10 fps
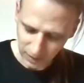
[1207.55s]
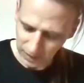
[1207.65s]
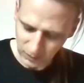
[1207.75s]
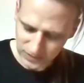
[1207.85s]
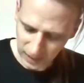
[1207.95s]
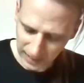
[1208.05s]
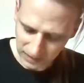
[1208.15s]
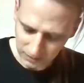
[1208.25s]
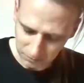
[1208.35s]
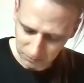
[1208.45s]
It was
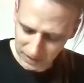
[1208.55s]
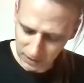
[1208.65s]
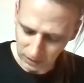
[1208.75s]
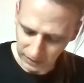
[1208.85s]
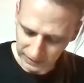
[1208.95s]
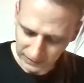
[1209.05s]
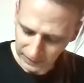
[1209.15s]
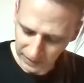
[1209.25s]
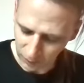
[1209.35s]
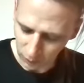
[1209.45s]
like beagling
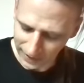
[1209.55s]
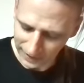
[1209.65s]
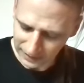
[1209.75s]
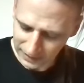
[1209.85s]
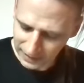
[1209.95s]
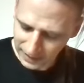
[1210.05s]
in a way,